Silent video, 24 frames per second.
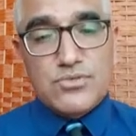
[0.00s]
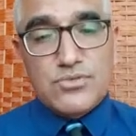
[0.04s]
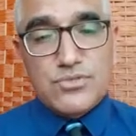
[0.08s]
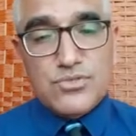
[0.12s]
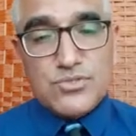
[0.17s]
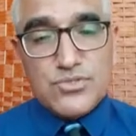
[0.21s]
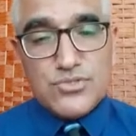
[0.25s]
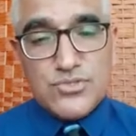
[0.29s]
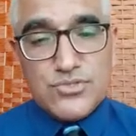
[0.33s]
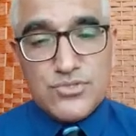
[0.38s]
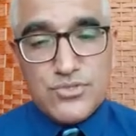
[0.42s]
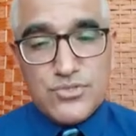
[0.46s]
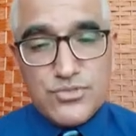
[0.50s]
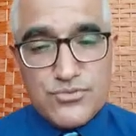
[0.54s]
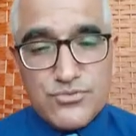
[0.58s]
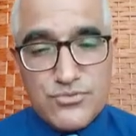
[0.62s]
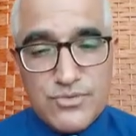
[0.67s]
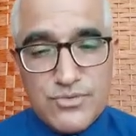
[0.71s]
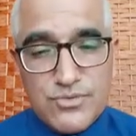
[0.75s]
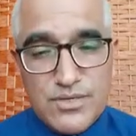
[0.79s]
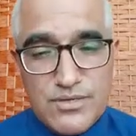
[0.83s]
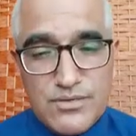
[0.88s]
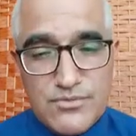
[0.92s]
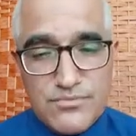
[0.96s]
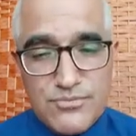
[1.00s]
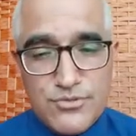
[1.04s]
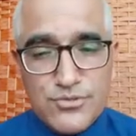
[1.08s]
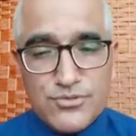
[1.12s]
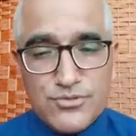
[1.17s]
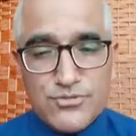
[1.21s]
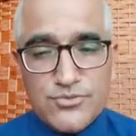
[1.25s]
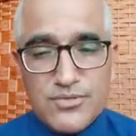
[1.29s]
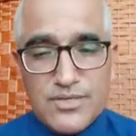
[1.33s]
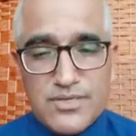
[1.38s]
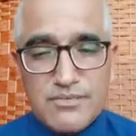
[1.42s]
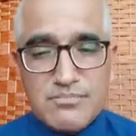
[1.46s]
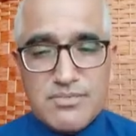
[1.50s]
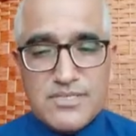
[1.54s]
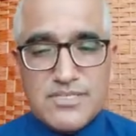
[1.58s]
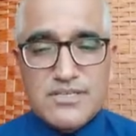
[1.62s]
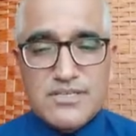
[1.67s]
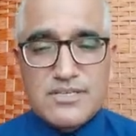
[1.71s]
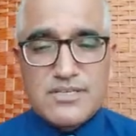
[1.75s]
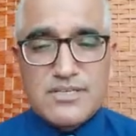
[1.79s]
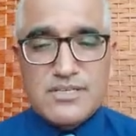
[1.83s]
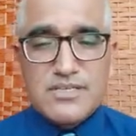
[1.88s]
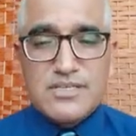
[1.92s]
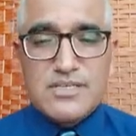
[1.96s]
footwear
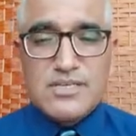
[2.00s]
basically